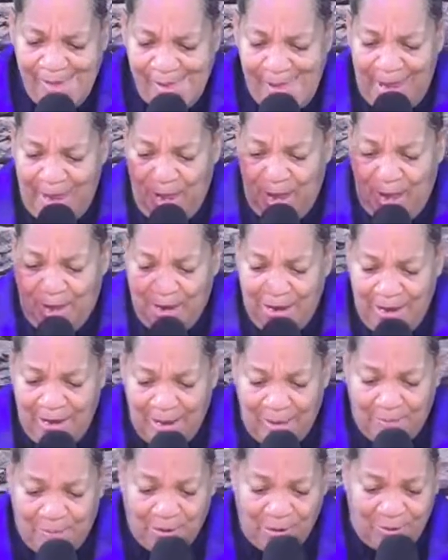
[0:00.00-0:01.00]
In, in, in,
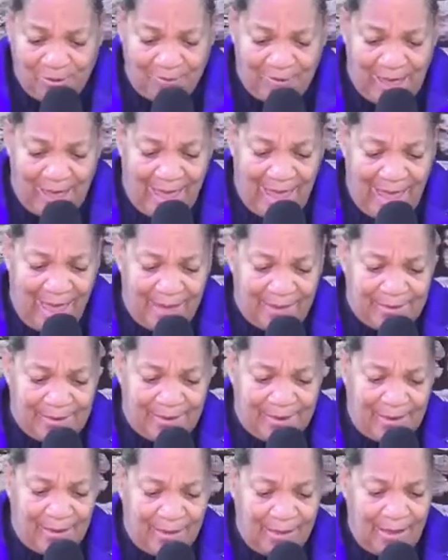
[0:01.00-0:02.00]
the book of Acts,
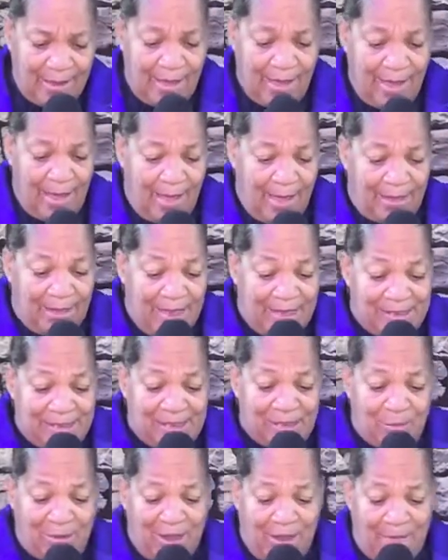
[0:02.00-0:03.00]
this
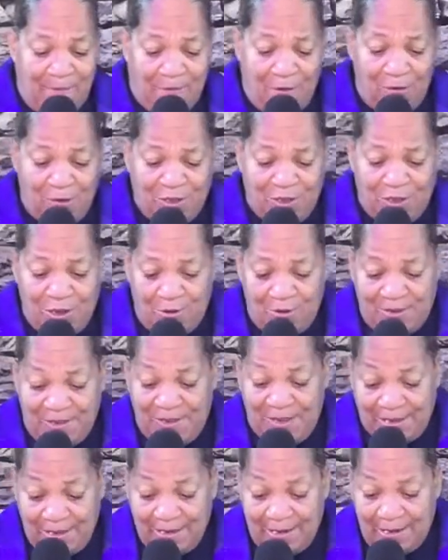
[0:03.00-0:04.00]
is where the first church
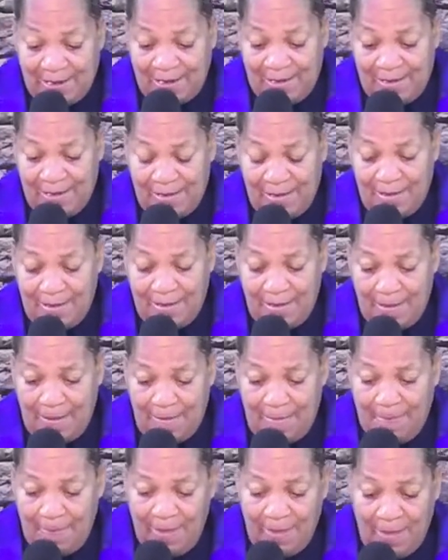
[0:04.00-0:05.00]
did it.
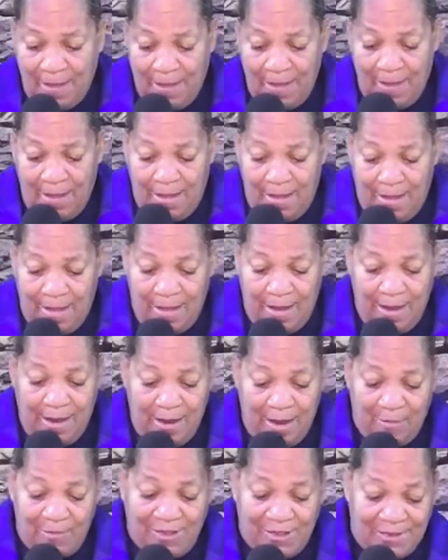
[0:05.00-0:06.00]
And,
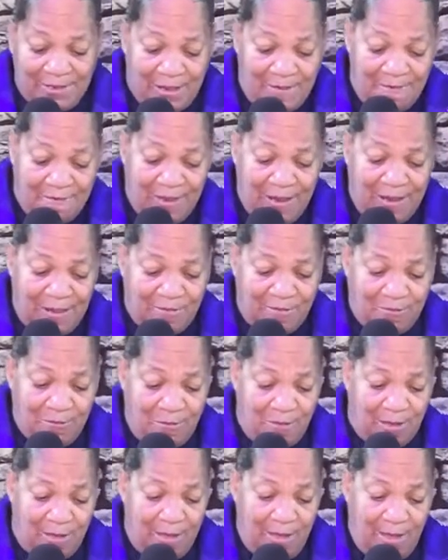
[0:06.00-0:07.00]
and I'm just going to read through
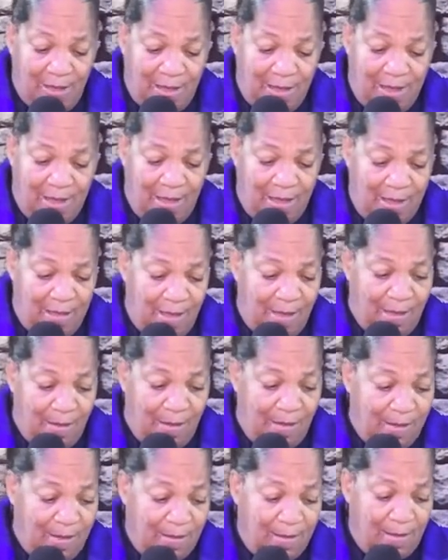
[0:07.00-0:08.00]
it. Uh,
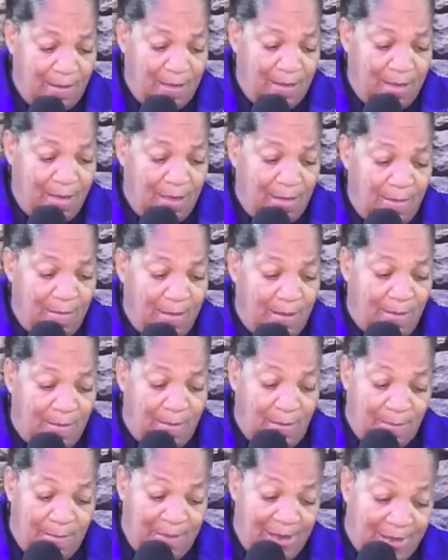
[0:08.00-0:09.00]
um, uh,
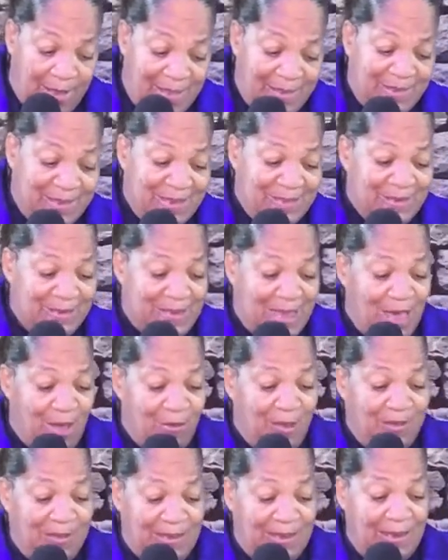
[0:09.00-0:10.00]
uh, because this is how
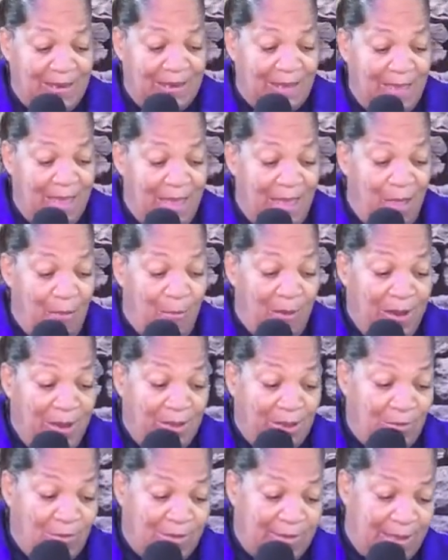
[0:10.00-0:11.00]
it did it. And we
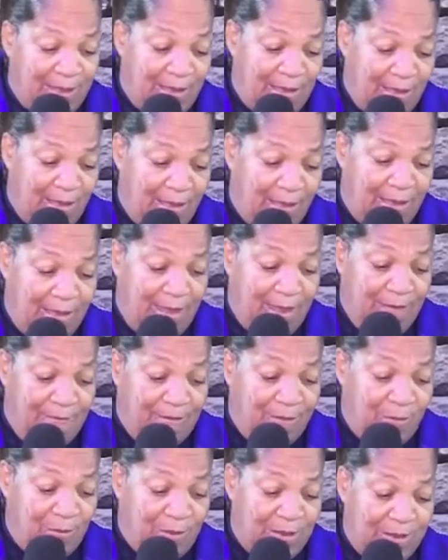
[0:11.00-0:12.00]
know that uh,
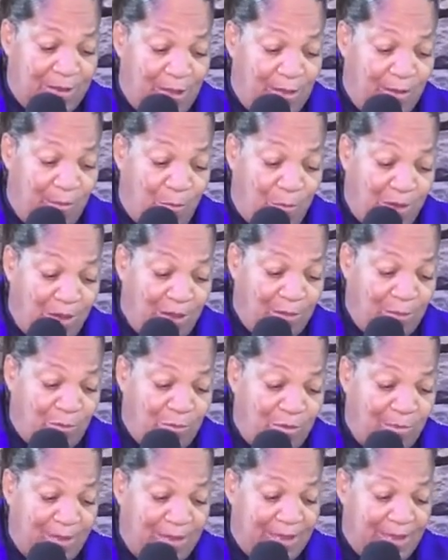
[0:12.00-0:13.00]
even with a widow
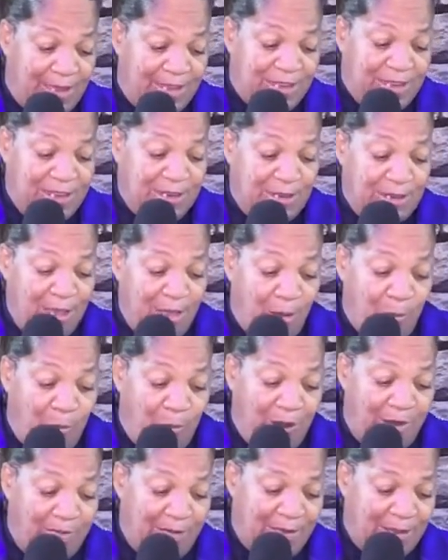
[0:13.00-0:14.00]
woman that she
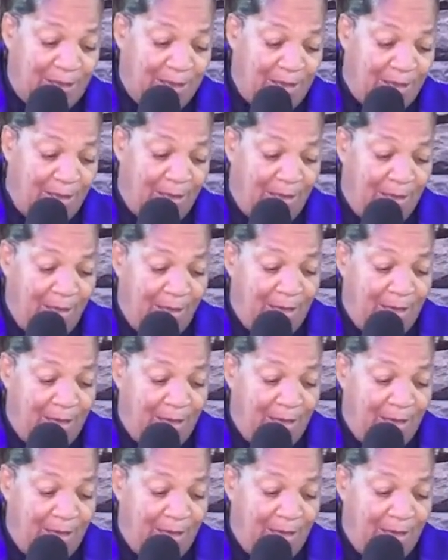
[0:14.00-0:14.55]
reared uh,